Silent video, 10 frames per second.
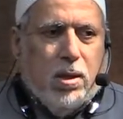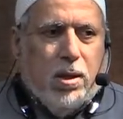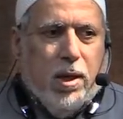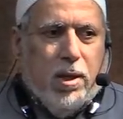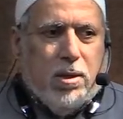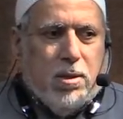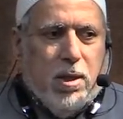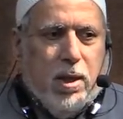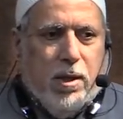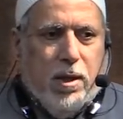raise
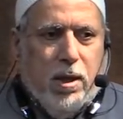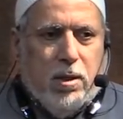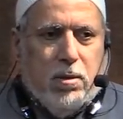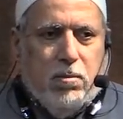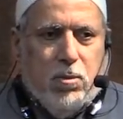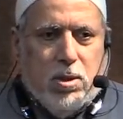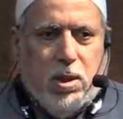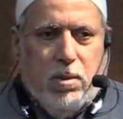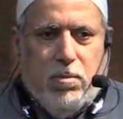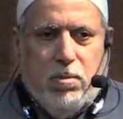a great
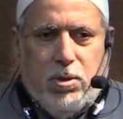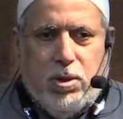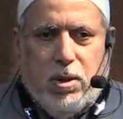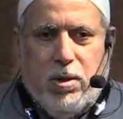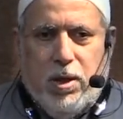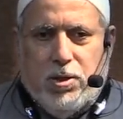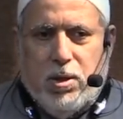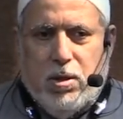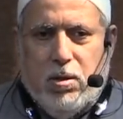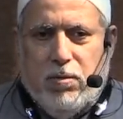Muslim
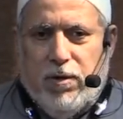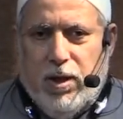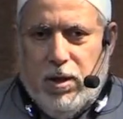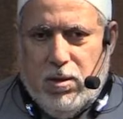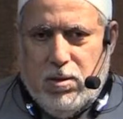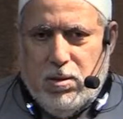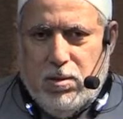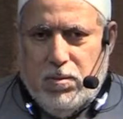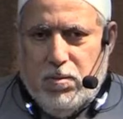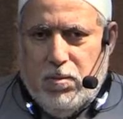generation of leaders.